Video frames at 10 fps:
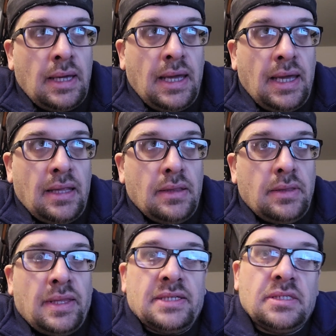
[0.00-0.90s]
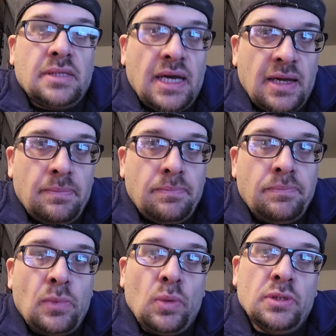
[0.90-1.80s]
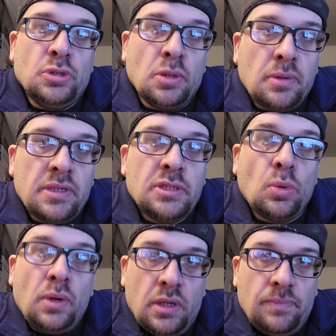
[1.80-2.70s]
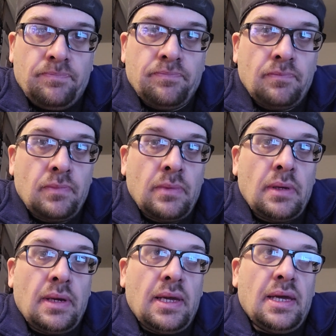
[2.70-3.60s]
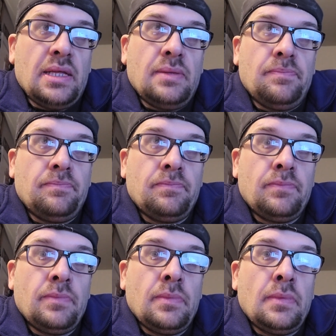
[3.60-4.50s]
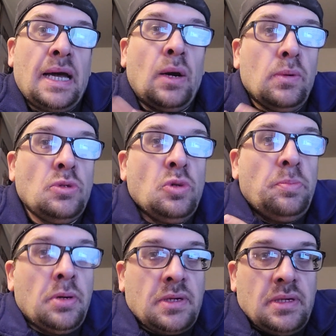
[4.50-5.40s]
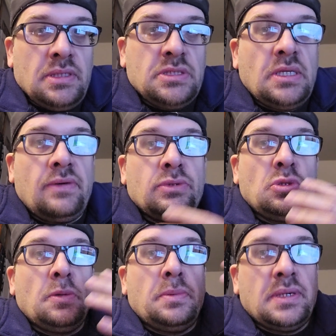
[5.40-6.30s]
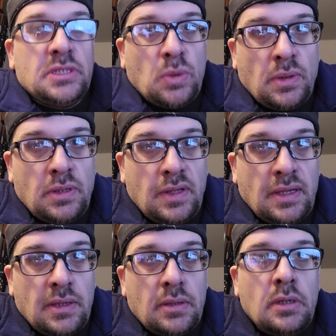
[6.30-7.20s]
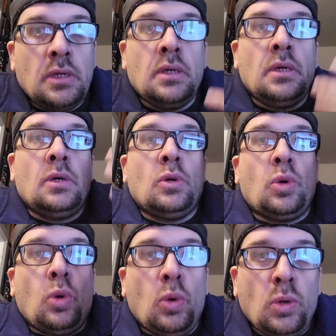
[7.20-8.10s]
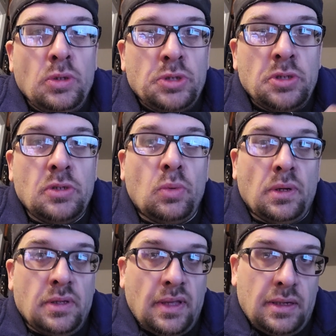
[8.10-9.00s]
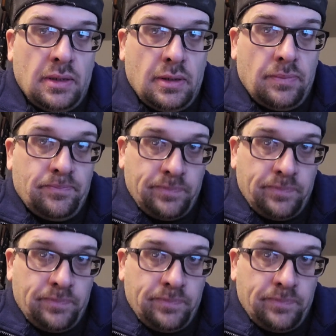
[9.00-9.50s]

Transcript: And that's the time when Triple H won it. And how would you book it instead of a Triple H won it that year? Who should have won it that year?